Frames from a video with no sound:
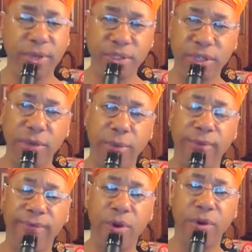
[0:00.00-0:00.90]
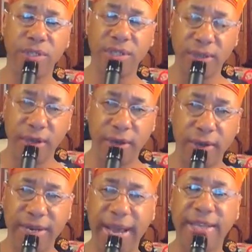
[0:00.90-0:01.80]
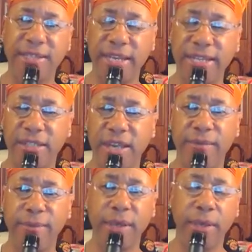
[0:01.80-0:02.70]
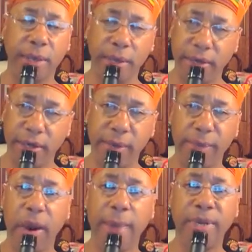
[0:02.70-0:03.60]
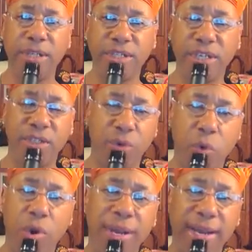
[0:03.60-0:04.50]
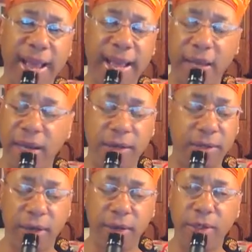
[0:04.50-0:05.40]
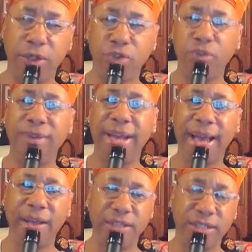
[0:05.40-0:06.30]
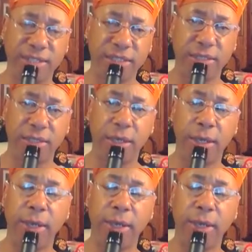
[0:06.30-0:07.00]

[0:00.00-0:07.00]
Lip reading: We continue to refer to the United States government, the Department of Justice, organized the Juvenile Justice,